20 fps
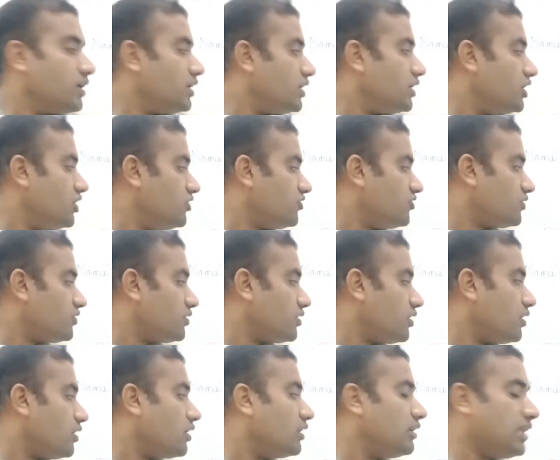his
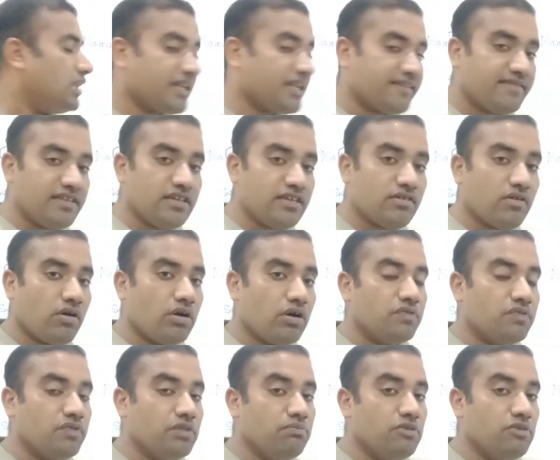
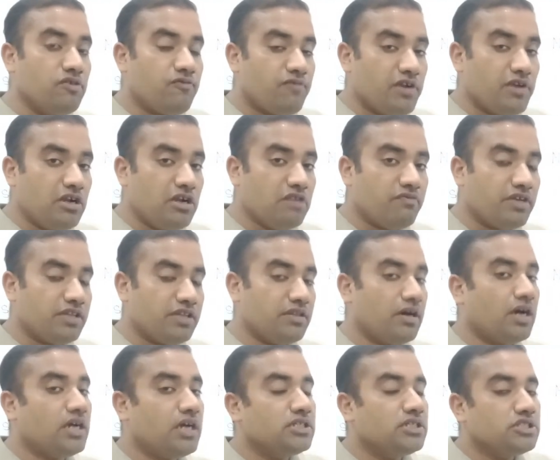lexicon will be filled with
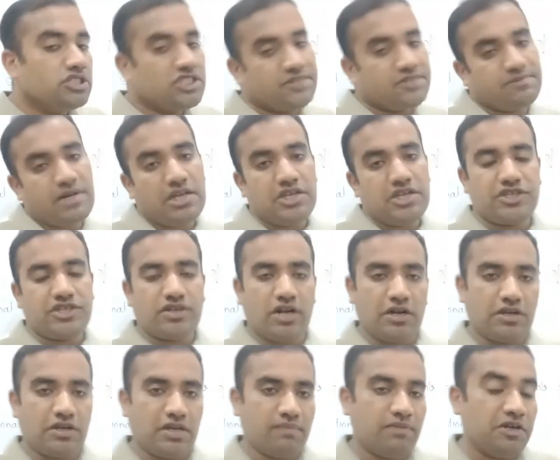the Spanish
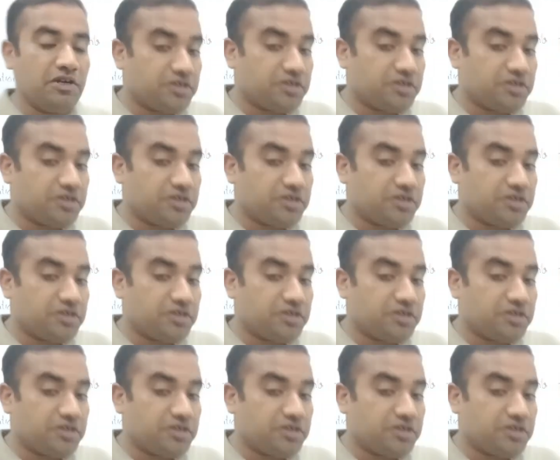item.